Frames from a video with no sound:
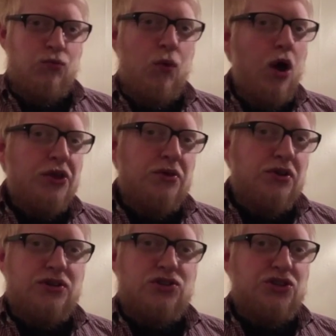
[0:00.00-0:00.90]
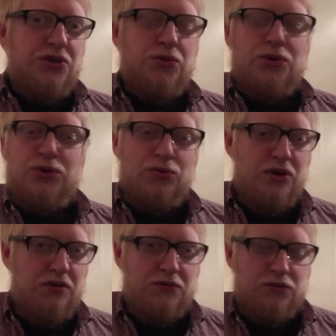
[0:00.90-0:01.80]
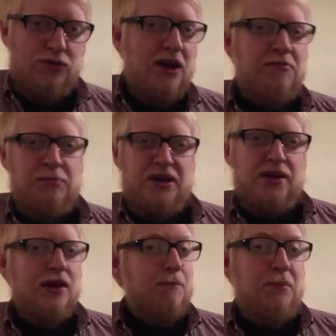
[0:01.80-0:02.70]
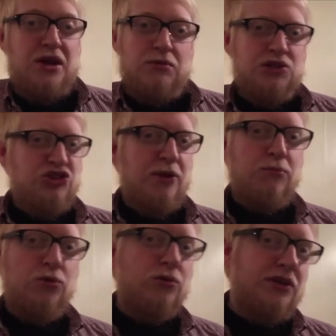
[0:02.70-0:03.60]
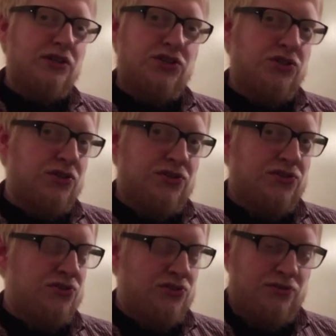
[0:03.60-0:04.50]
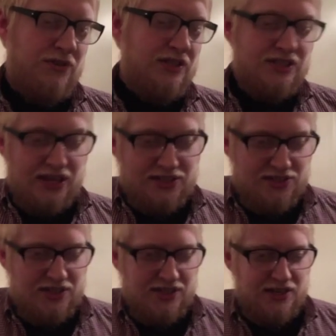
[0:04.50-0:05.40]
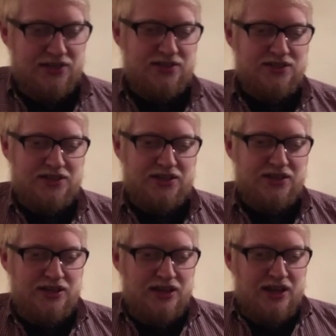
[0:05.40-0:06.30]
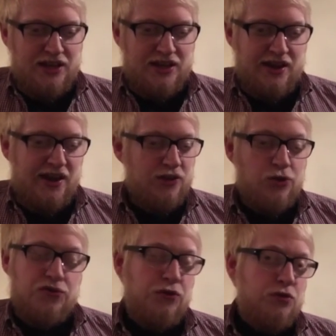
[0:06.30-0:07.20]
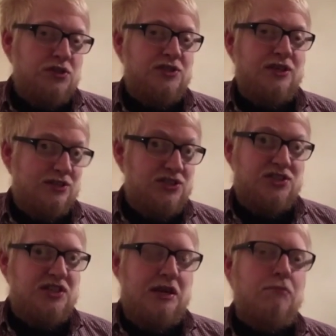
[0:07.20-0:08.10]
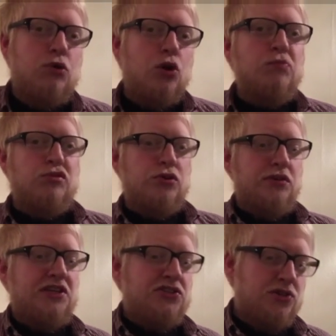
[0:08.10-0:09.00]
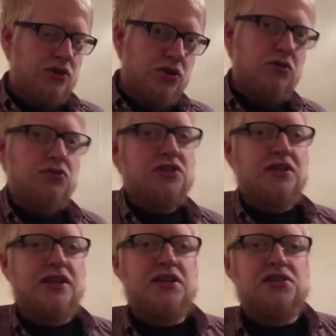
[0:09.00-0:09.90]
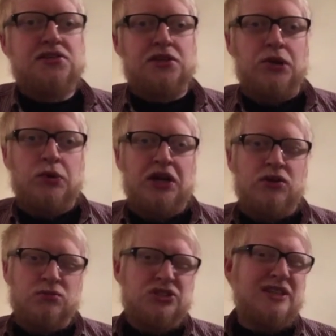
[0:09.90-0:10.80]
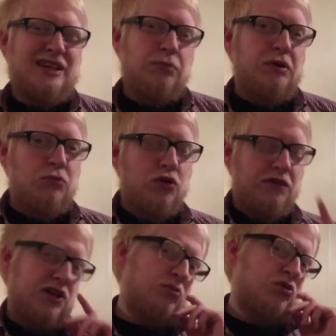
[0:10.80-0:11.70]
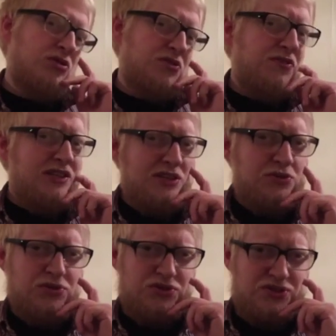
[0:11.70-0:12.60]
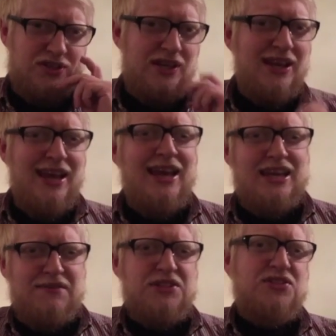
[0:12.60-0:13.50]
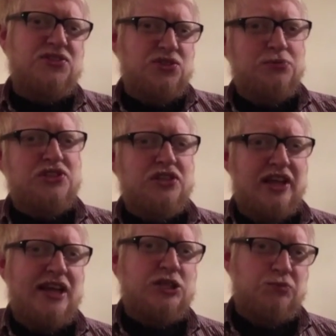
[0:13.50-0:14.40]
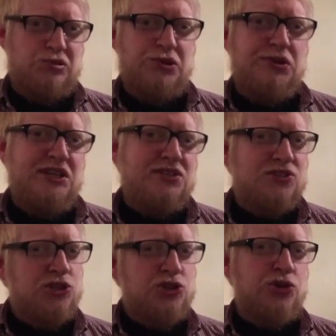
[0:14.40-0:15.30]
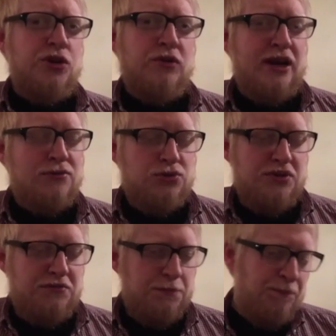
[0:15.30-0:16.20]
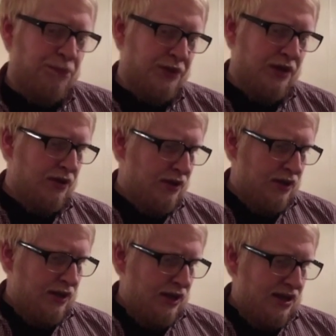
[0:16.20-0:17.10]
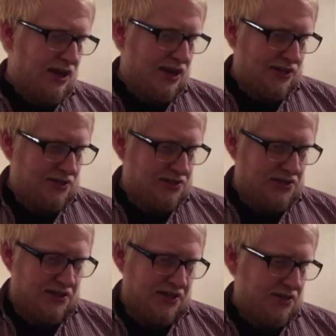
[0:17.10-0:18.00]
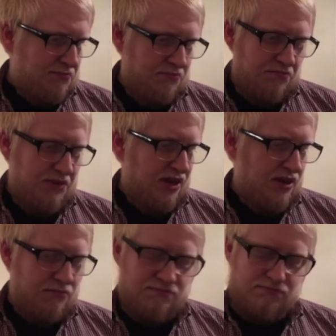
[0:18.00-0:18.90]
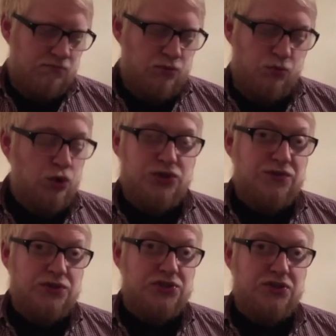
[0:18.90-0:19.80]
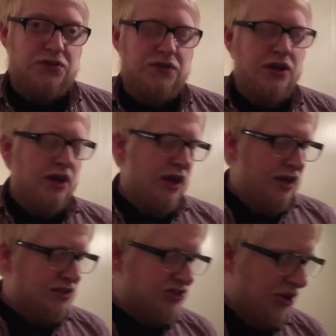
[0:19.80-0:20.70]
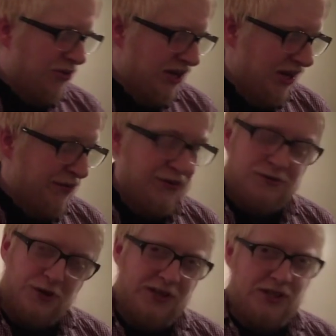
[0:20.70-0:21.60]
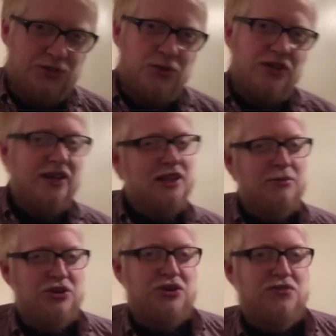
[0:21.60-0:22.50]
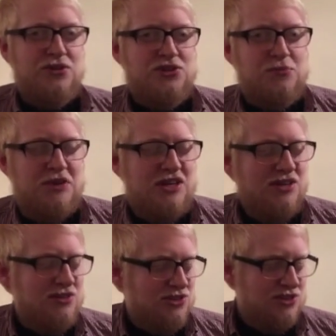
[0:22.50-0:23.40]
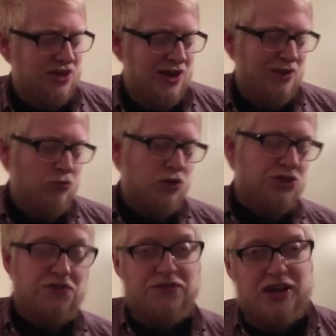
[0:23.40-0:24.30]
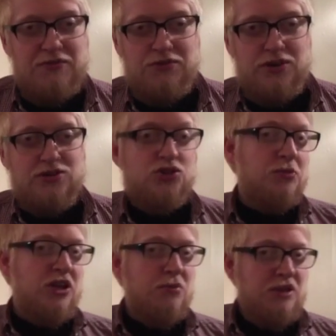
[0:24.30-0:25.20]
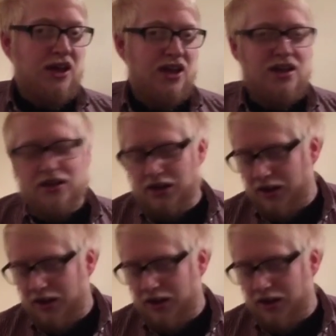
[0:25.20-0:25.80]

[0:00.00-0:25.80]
What you can do with craft beer, and beer in general, is just fantastic. And yeah, I look forward to seeing more breweries using this when it comes a little bit more available, because I think this is just like given to some select breweries to toy around with. And yeah, wonderful stuff. So yeah, if you've tried this one, let me know your thoughts and opinions. What's your favourite double IPA?